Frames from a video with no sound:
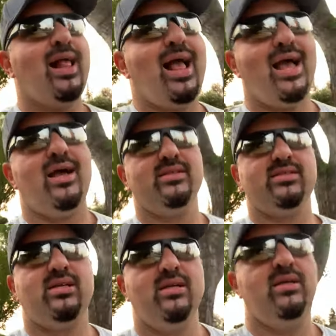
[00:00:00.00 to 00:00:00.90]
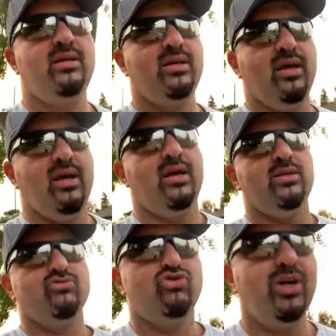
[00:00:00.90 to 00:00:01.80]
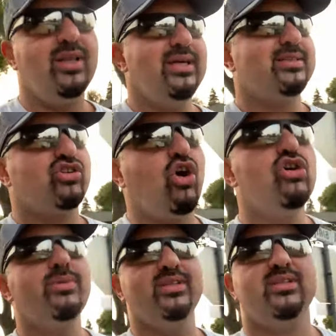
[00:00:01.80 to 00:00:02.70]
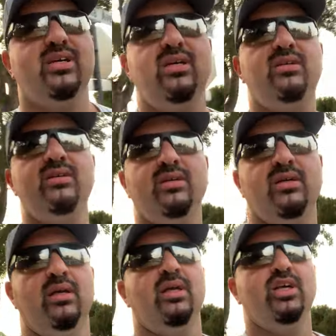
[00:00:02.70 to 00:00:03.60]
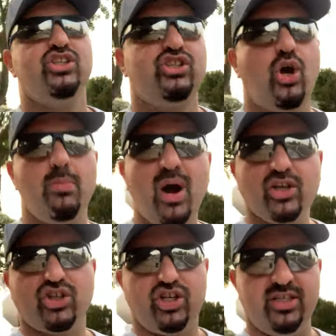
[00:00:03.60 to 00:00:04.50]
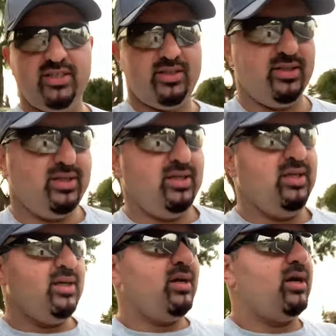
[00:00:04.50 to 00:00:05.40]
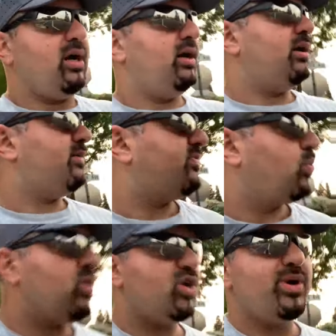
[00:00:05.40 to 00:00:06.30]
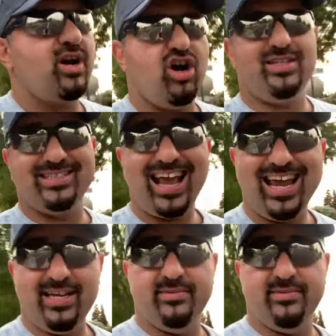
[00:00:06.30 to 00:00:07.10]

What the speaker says: has really determined so much of where we are today